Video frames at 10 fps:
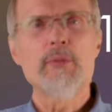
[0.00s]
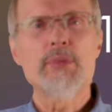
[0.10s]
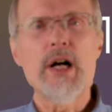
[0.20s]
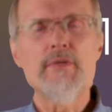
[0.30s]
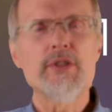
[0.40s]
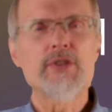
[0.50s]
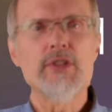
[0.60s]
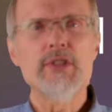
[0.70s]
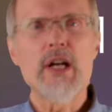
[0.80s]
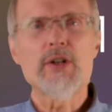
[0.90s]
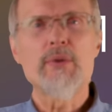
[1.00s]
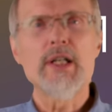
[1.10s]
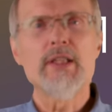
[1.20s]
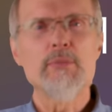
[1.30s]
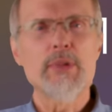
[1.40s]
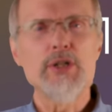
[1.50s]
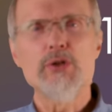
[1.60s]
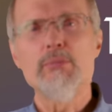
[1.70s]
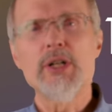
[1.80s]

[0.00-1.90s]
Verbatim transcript: the prophets and decorate them but your